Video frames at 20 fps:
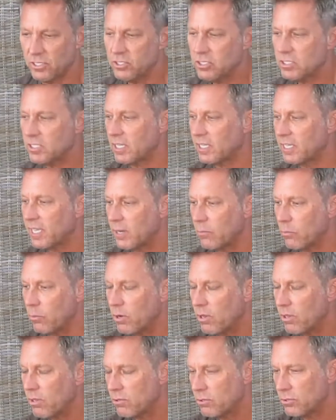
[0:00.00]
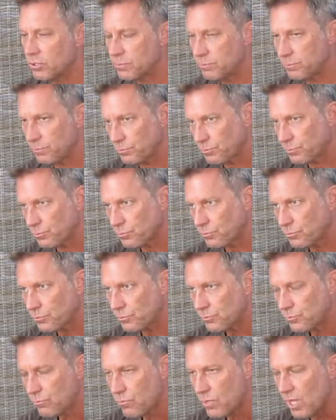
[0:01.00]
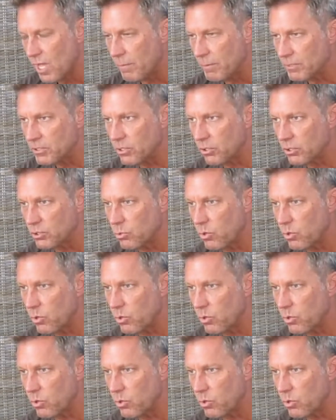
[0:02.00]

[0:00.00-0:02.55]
This is again one of those episodes